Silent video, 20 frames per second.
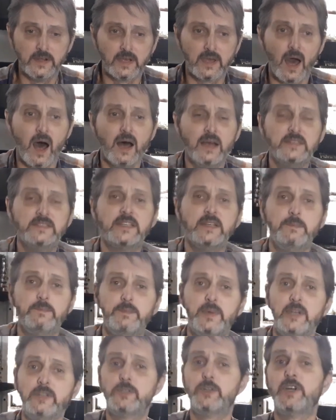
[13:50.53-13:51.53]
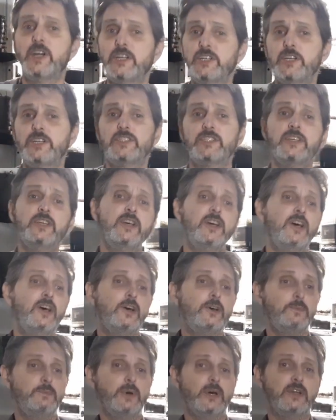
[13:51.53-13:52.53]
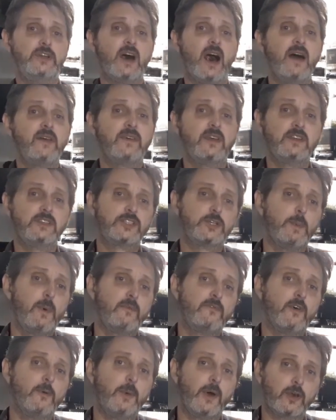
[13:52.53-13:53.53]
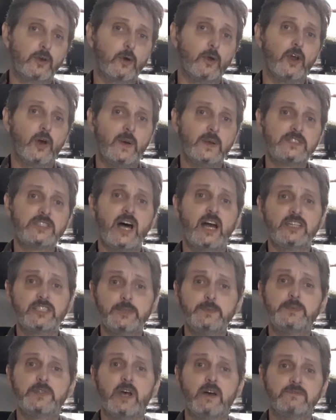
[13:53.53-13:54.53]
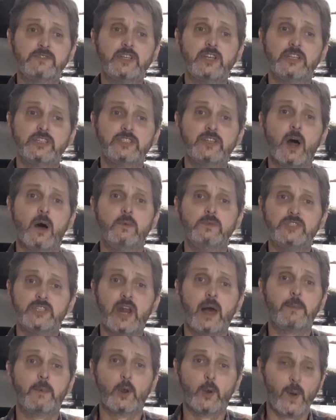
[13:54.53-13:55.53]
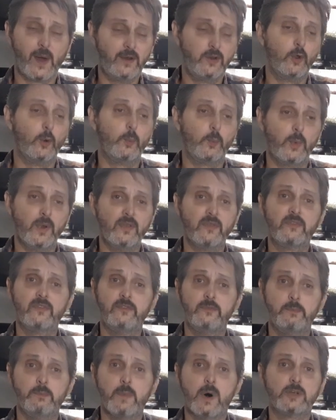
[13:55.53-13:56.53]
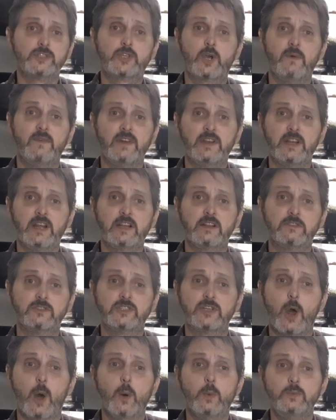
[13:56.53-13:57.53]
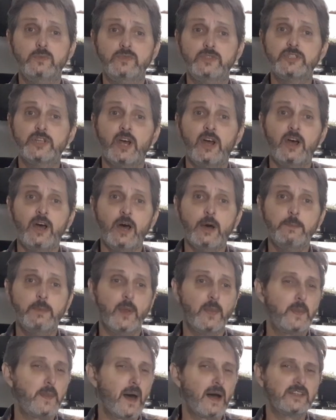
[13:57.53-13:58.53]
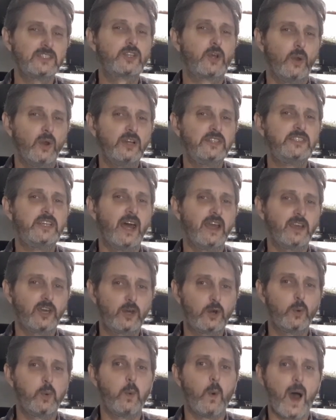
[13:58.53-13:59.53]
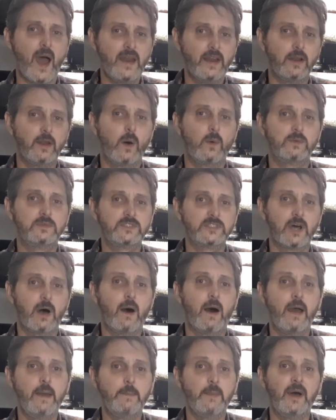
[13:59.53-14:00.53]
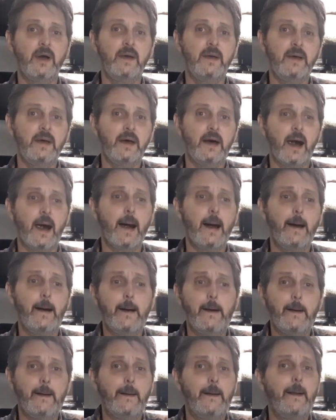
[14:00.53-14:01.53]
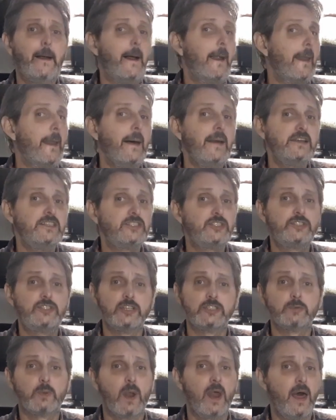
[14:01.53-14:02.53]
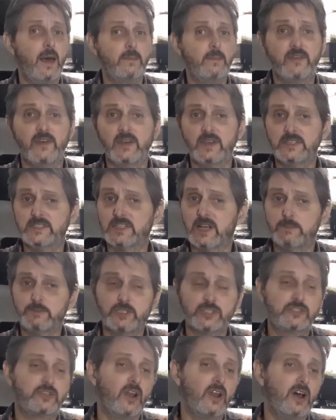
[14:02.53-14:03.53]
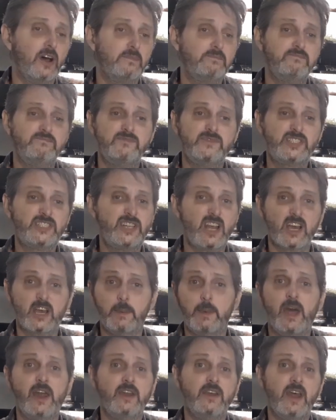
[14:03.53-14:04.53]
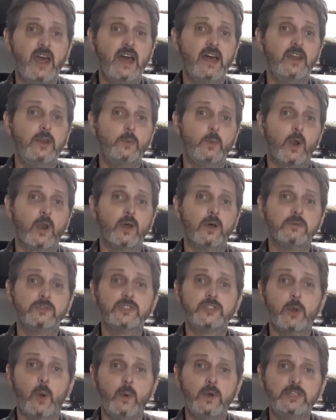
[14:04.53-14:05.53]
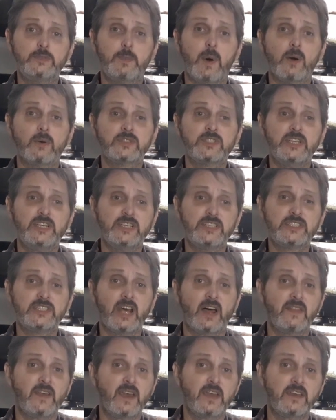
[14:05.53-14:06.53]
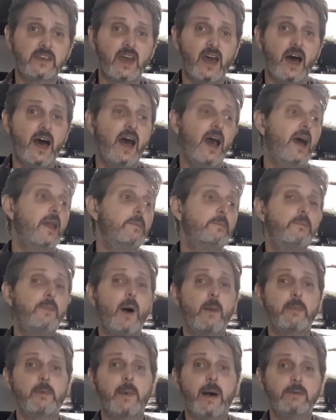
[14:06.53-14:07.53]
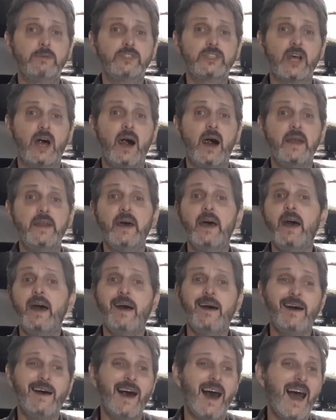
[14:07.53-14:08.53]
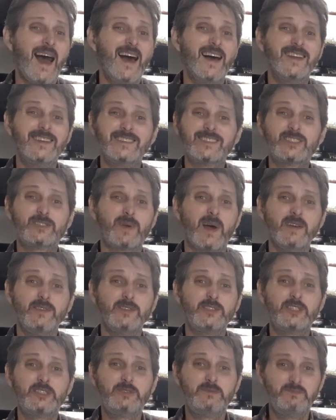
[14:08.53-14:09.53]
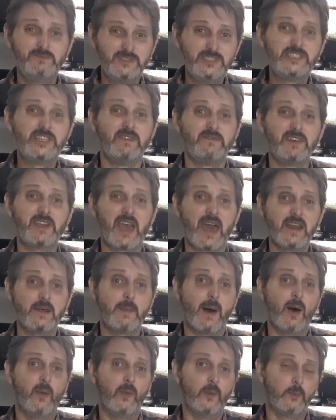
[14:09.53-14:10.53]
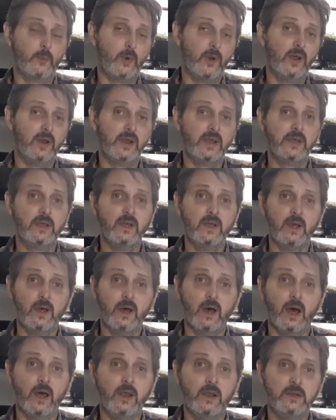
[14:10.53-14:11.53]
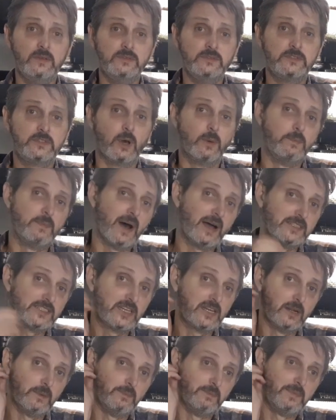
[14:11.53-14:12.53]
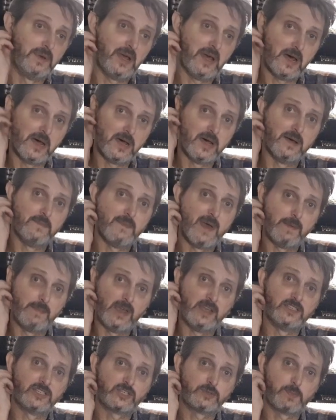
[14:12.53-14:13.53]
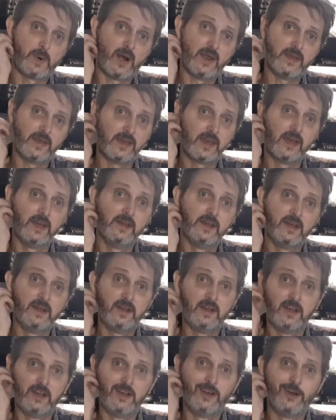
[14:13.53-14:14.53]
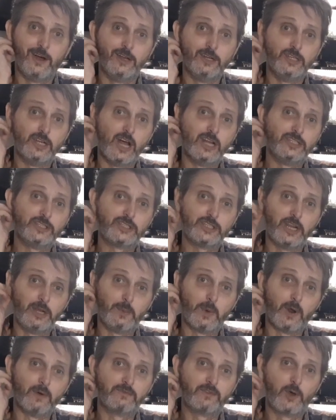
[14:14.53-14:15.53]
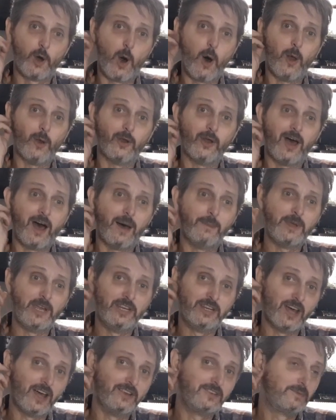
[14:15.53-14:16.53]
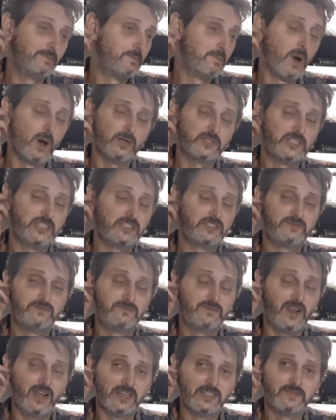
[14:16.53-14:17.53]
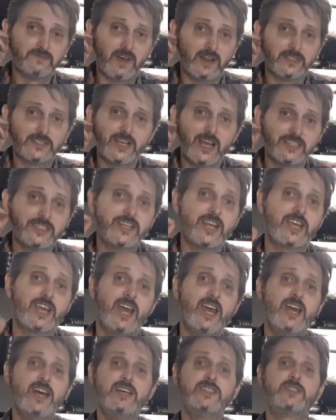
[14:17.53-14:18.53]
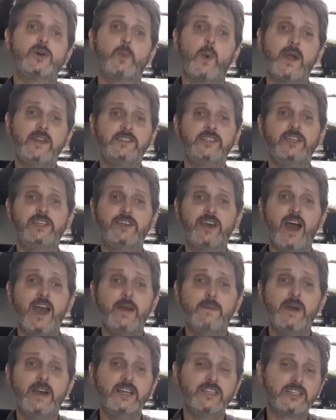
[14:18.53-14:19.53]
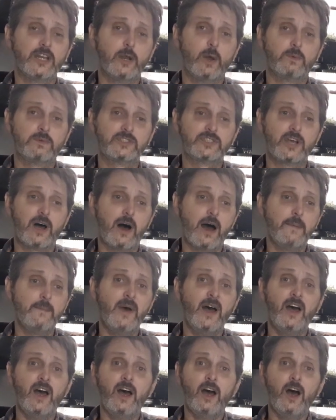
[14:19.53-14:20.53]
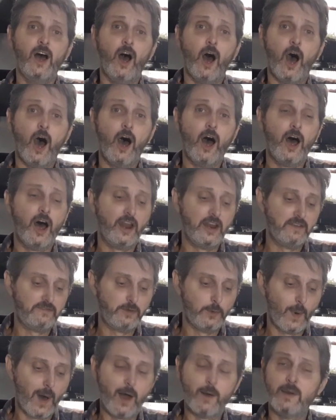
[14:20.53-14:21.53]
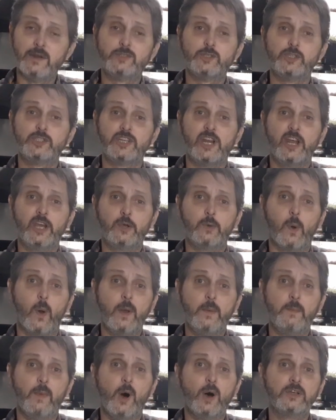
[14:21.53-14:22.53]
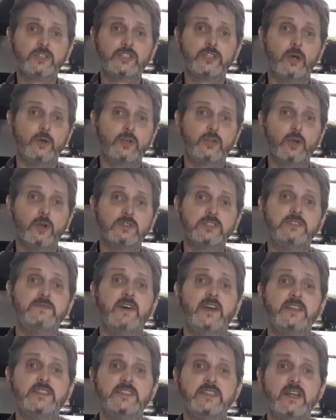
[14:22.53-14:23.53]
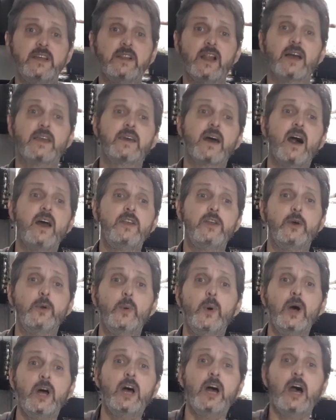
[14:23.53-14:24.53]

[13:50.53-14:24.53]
guys in petri dishes, but I think some of them are going to attach themselves to the stones, and I'm going to end up with moss coloured little stones, but that's going to take quite a long time, and it's just one things. I'm just going to stick them in one of those storage boxes, I think, and pop them outside and try to forget about them really, and come back to them maybe in spring and see what I've got. I mean, moss is fantastic. It is a waiting game. It is a long time. And if you are interested in growing moss and cultivating it like I do,